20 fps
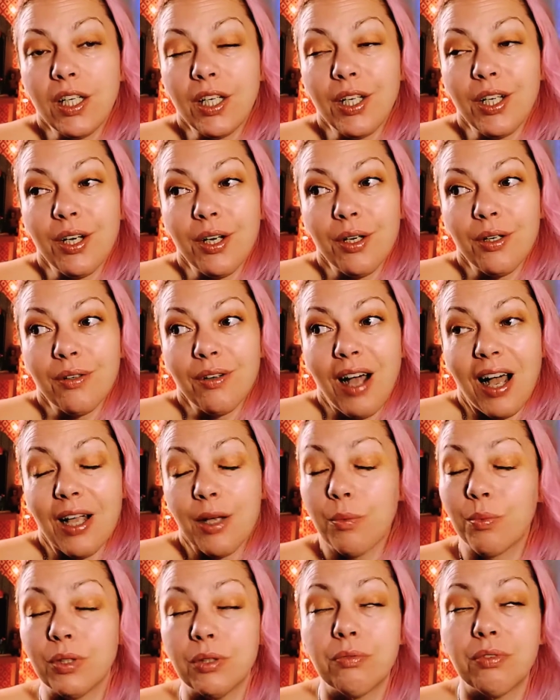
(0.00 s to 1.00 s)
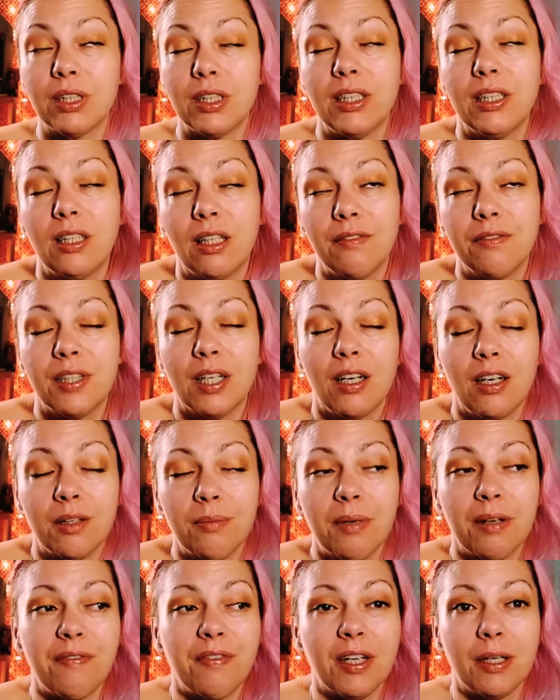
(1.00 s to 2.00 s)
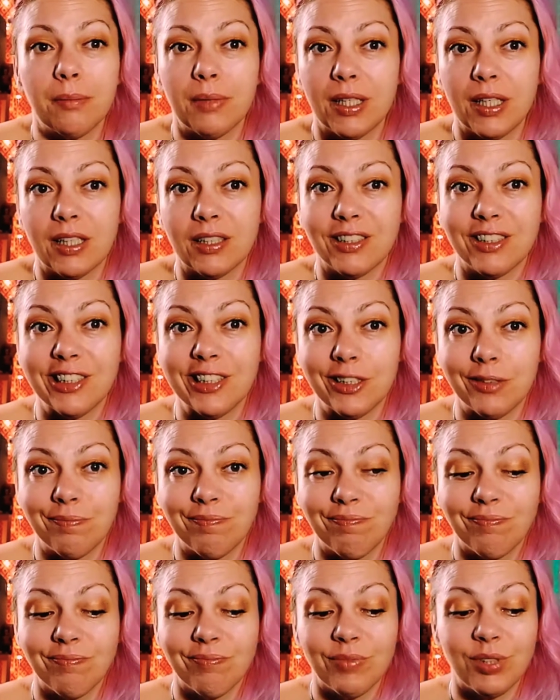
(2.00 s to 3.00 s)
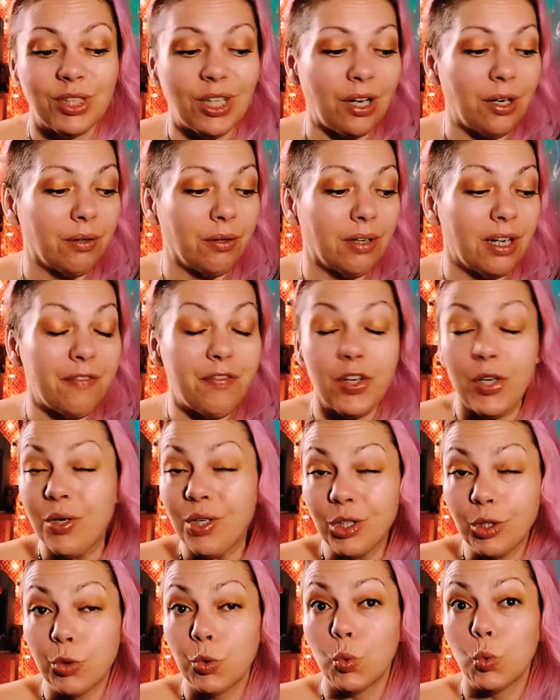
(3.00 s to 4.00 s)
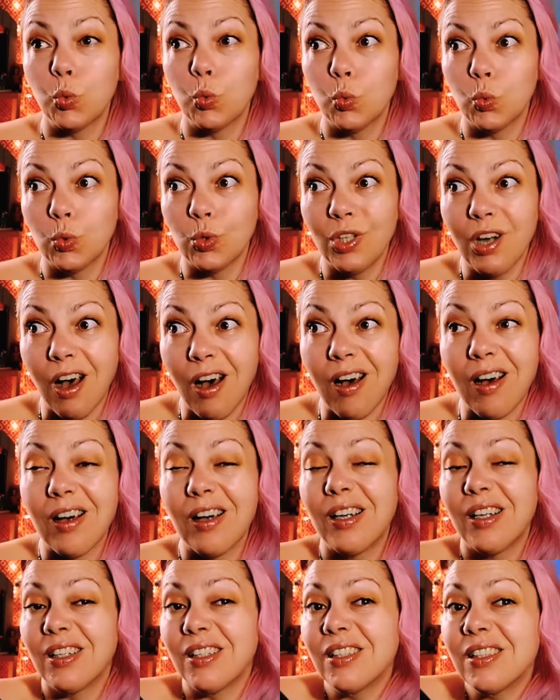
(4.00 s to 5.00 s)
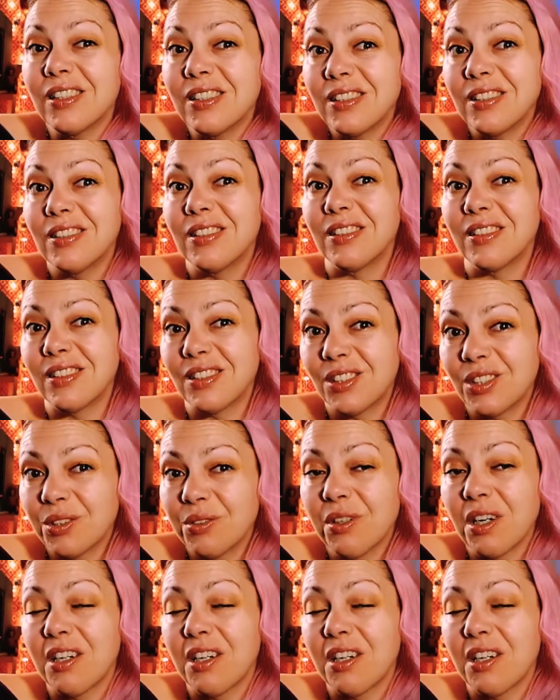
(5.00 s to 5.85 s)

You know, I would really love to hug my family next year. So if you could not do